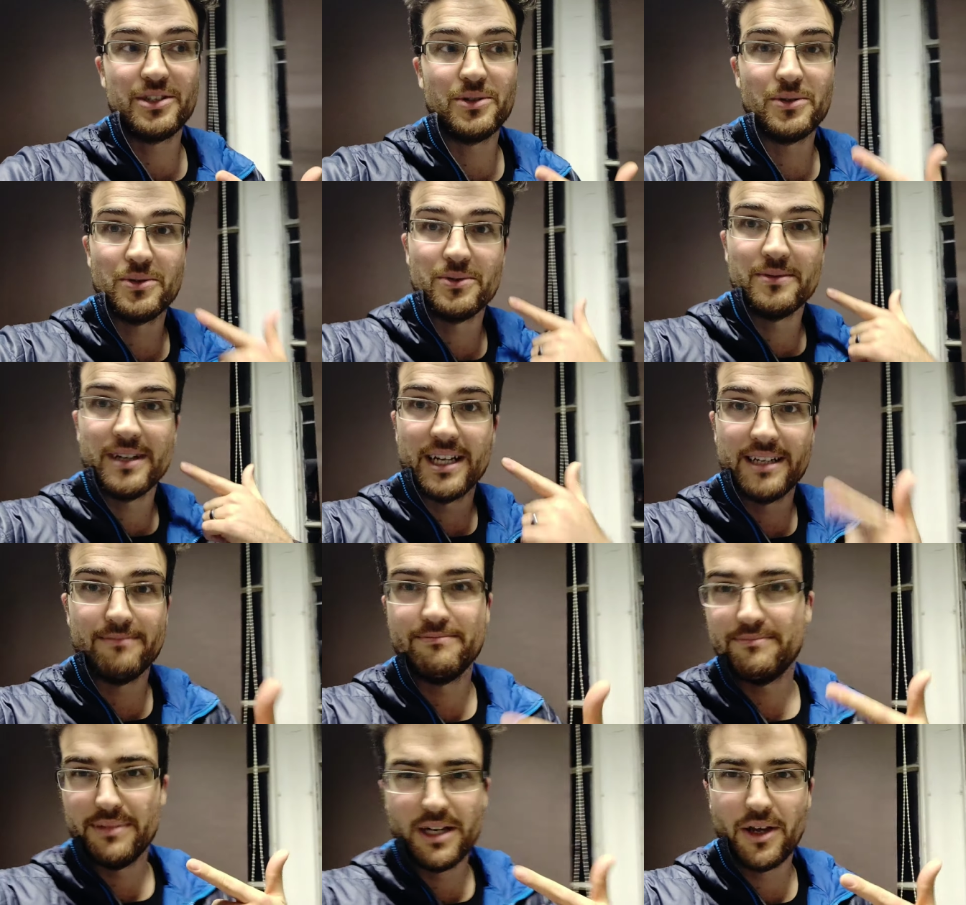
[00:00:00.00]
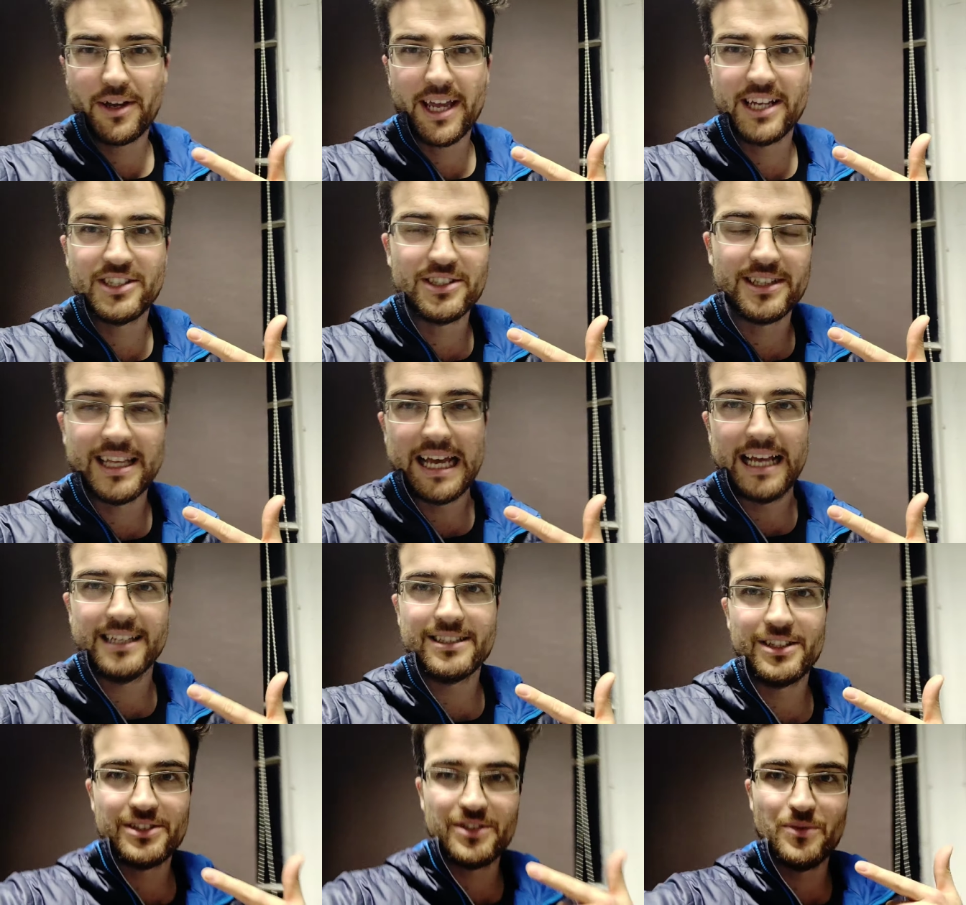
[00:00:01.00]
to a location that
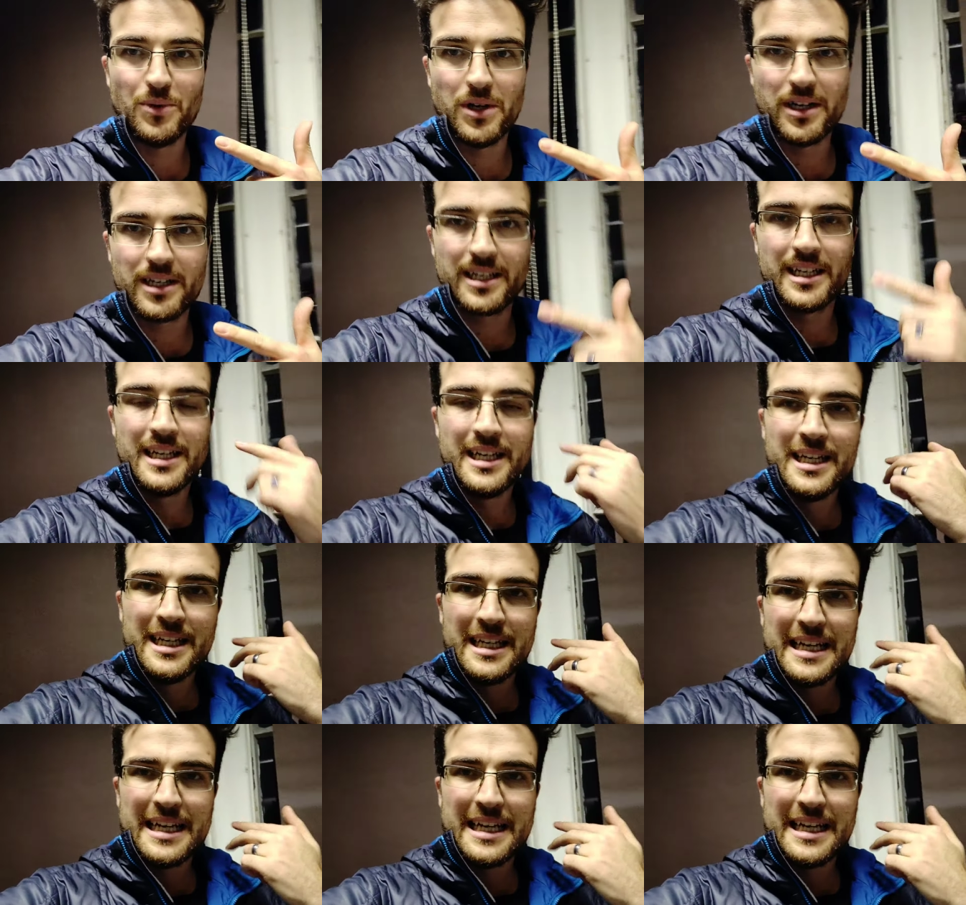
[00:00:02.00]
has lots of work,